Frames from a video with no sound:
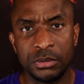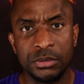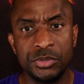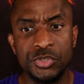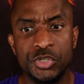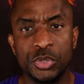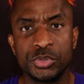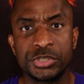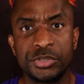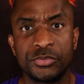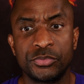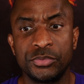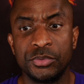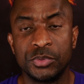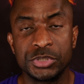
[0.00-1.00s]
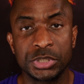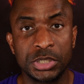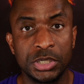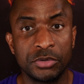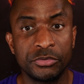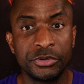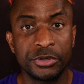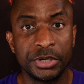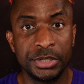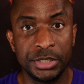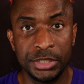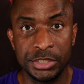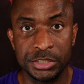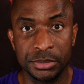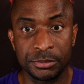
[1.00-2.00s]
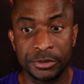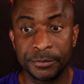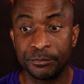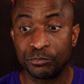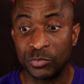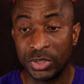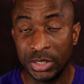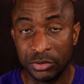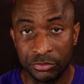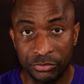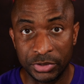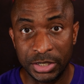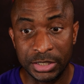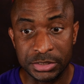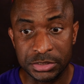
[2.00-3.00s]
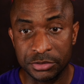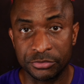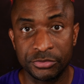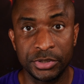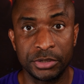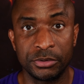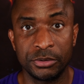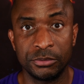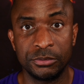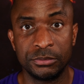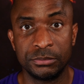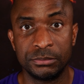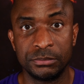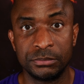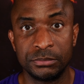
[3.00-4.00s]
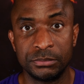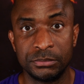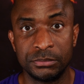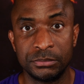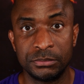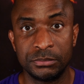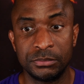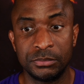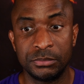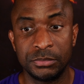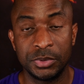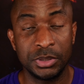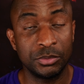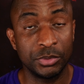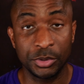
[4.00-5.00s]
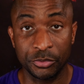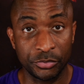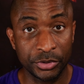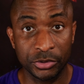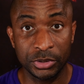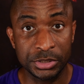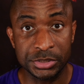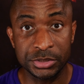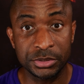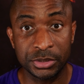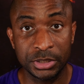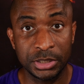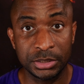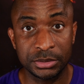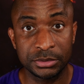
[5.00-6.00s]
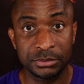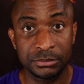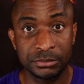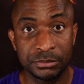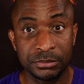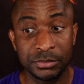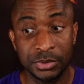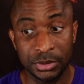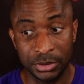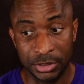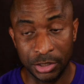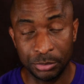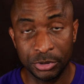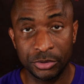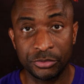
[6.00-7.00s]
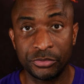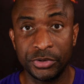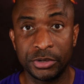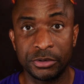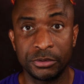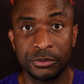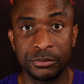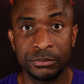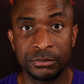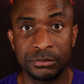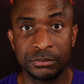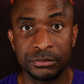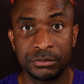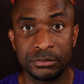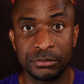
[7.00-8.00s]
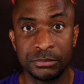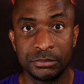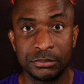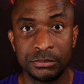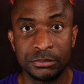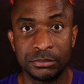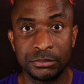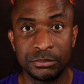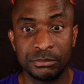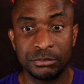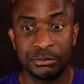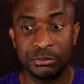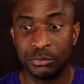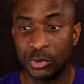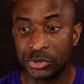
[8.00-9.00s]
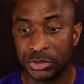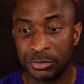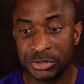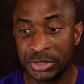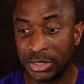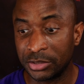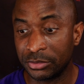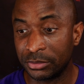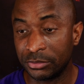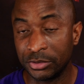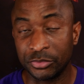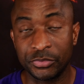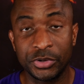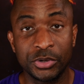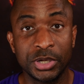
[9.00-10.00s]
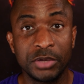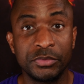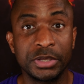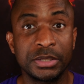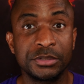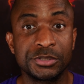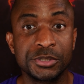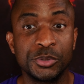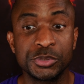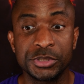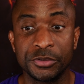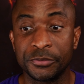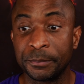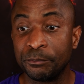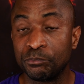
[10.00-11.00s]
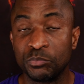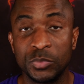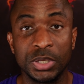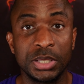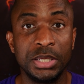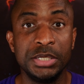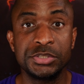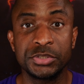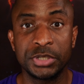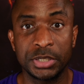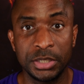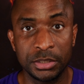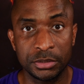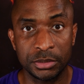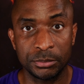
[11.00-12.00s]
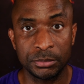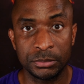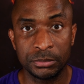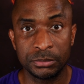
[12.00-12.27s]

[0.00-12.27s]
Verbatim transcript: Joseph was a governor in Egypt. He advised the Pharaoh. Whether Pharaoh listened or not, that'd be on the Pharaoh. But it's almost like the Pharaoh gave the, Joseph the keys to the kingdom.